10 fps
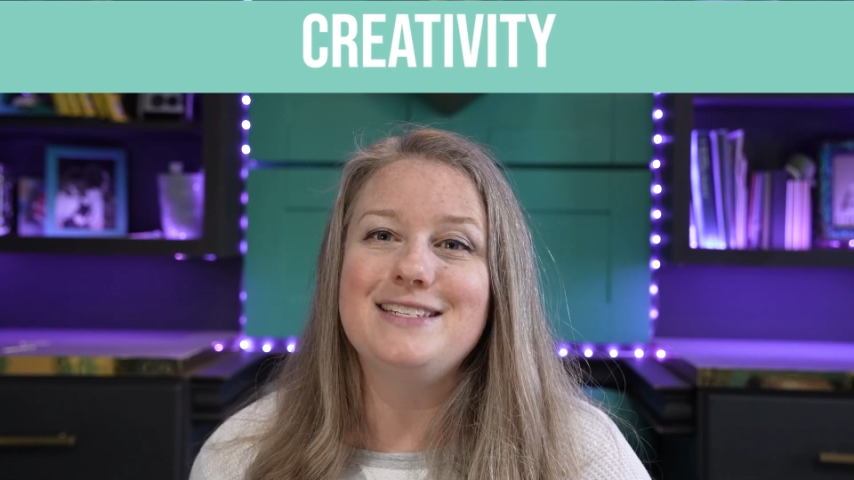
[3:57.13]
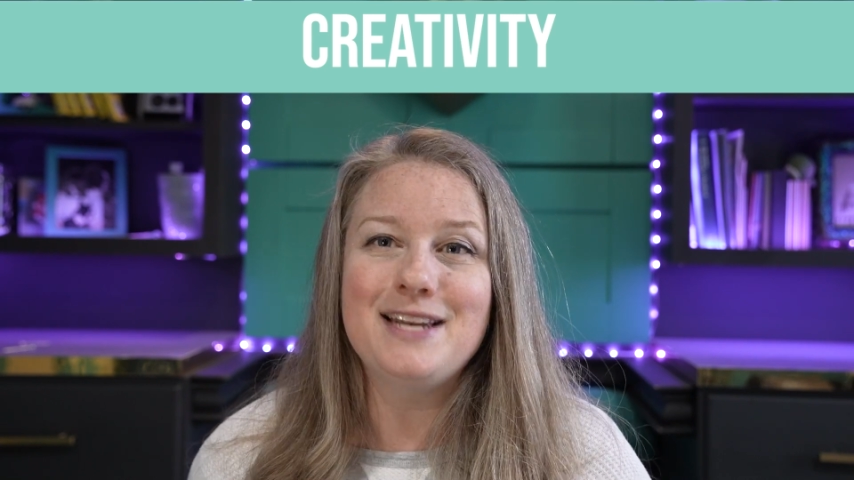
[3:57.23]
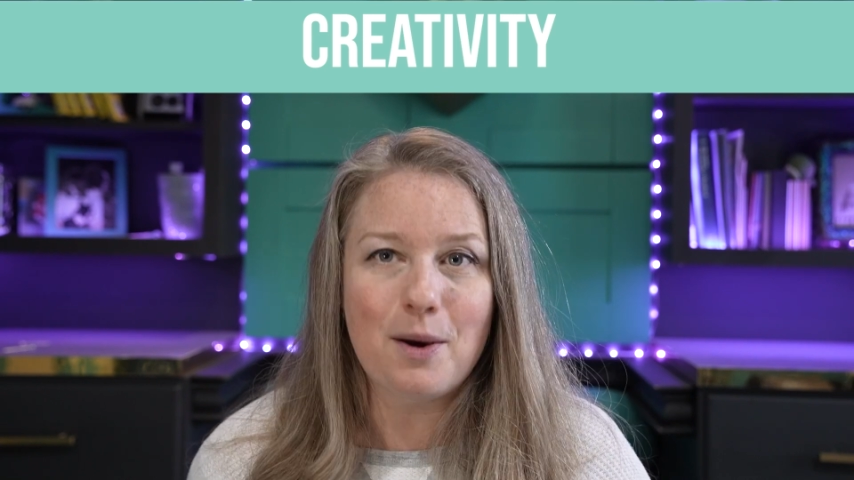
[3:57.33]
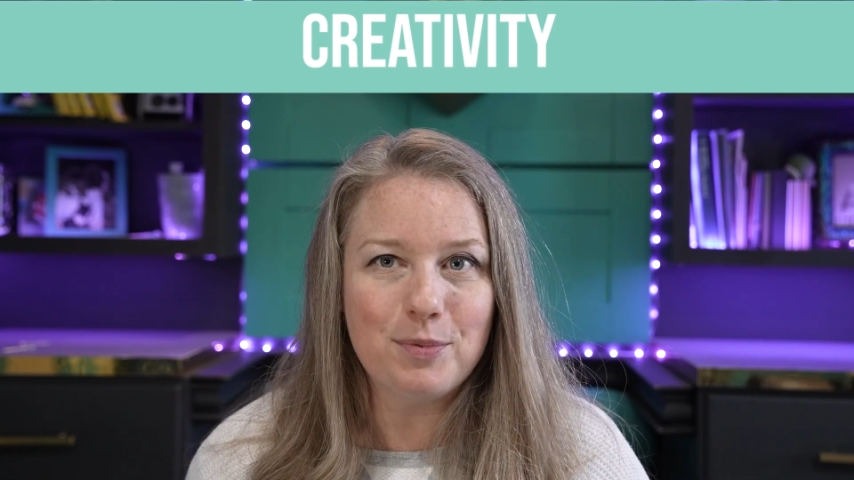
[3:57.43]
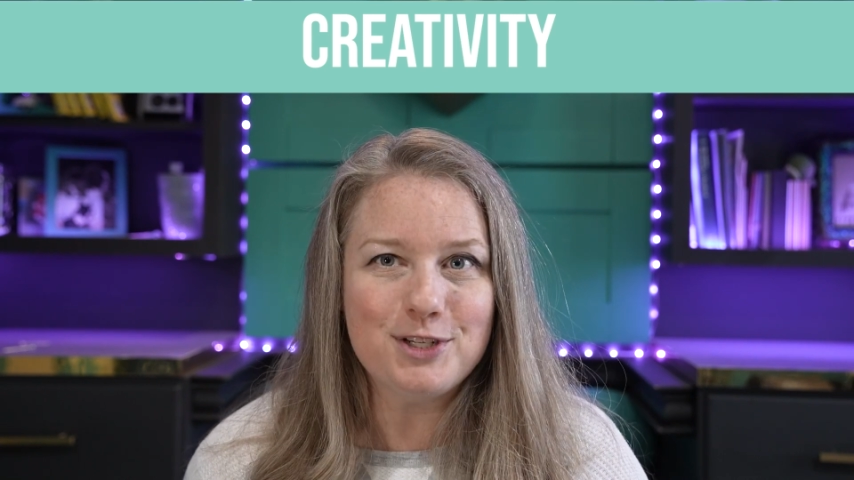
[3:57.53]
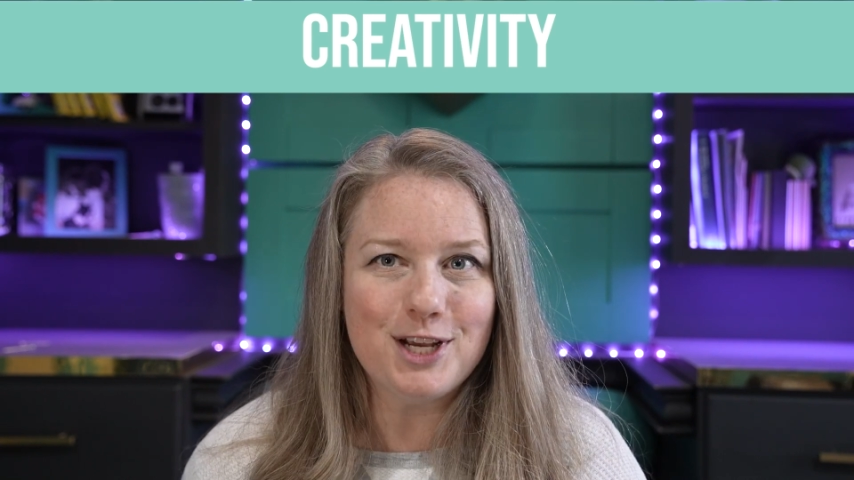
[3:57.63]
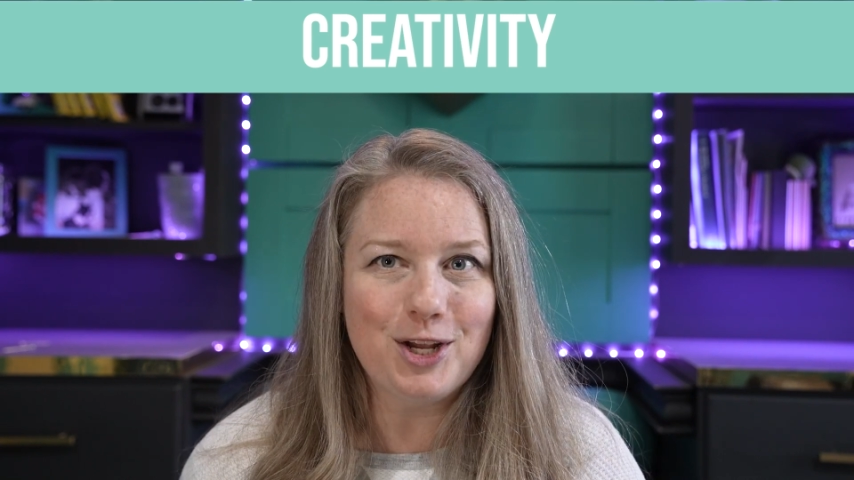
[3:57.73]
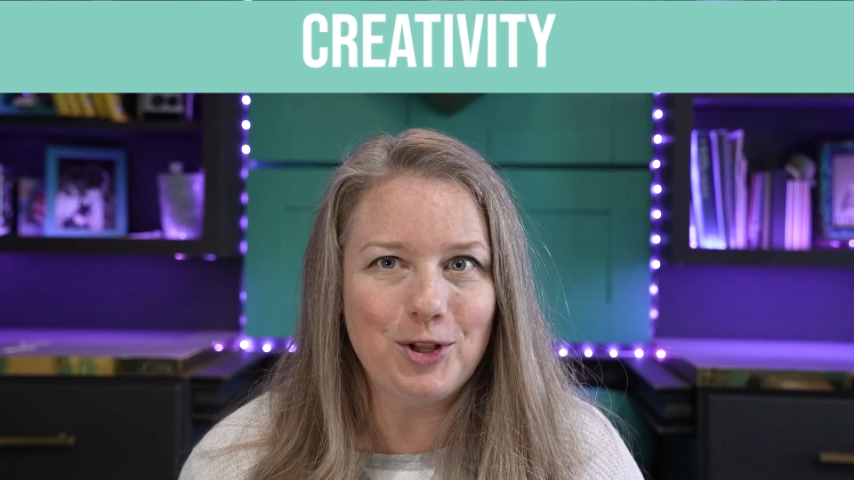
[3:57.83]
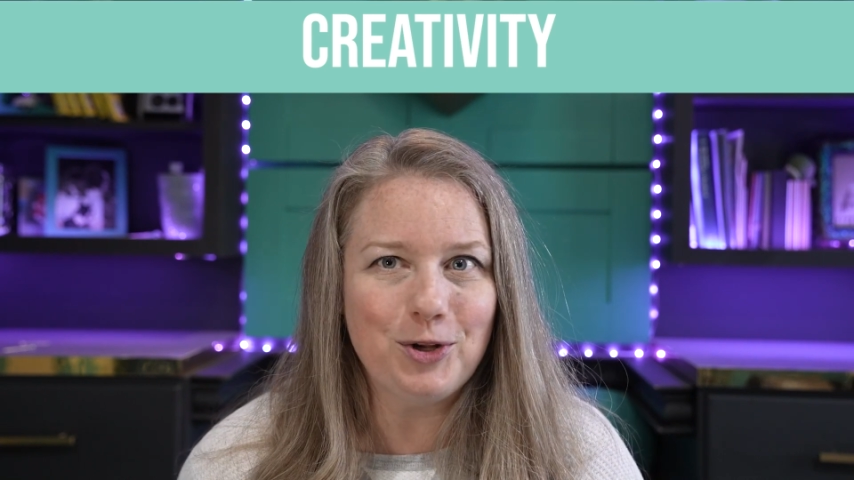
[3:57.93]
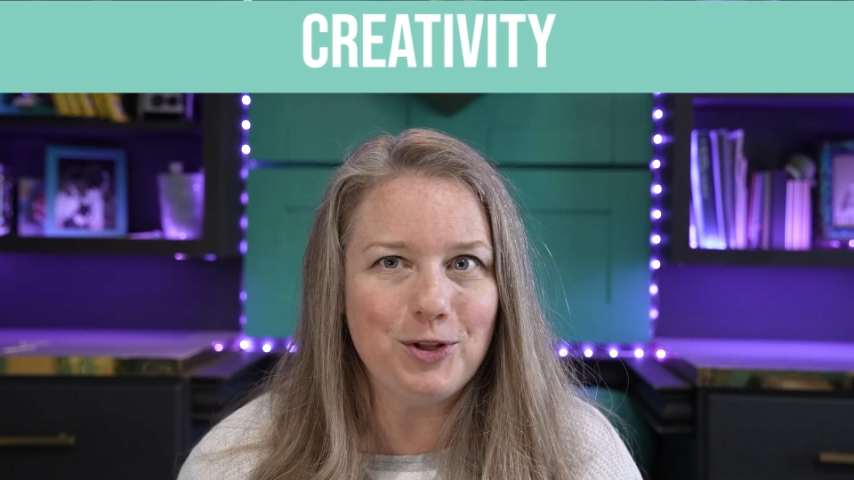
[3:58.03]
not
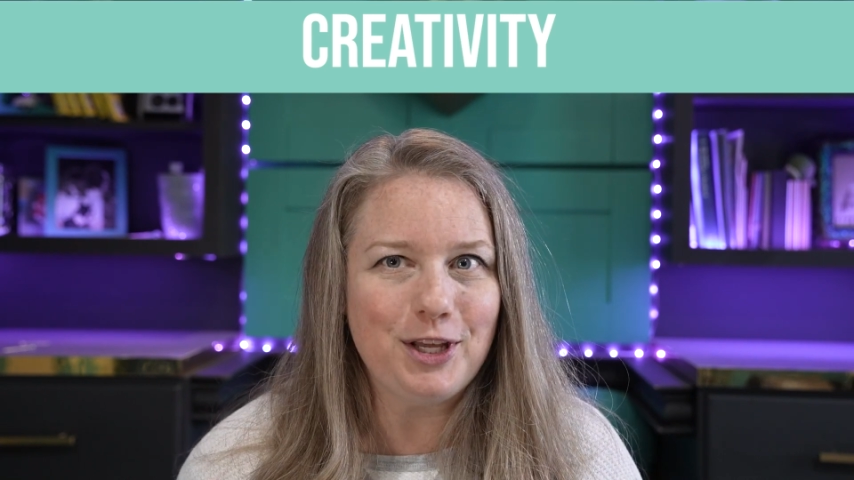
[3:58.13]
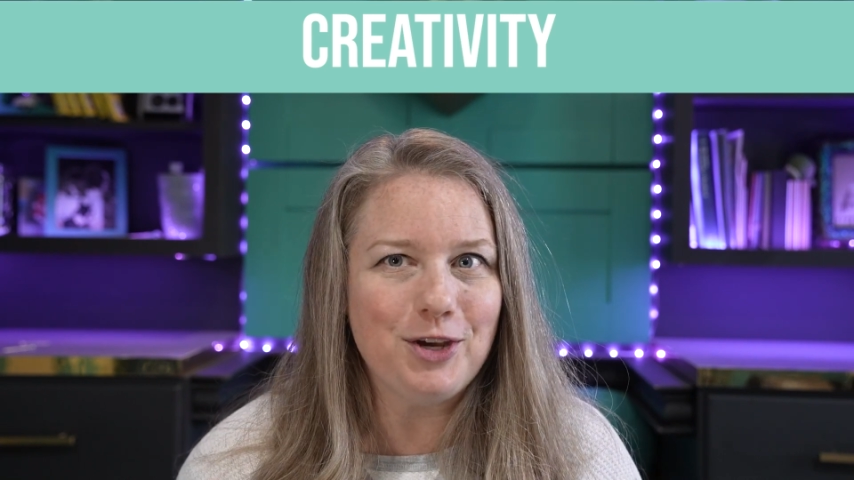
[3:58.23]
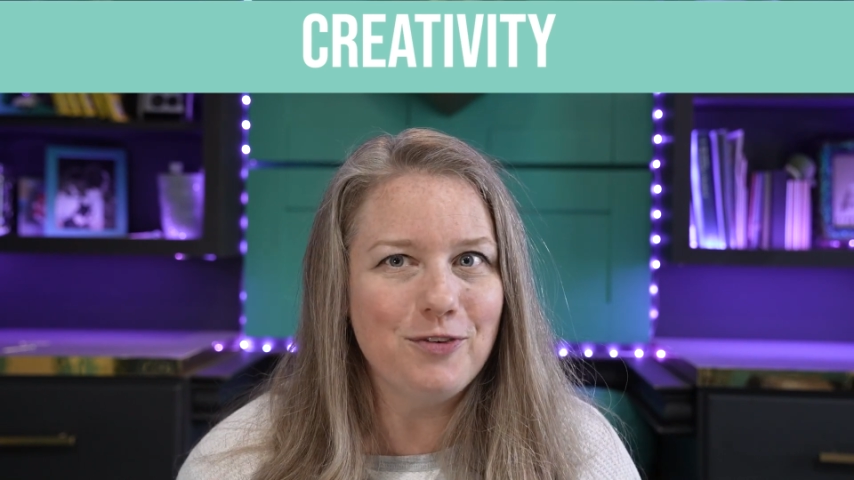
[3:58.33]
particularly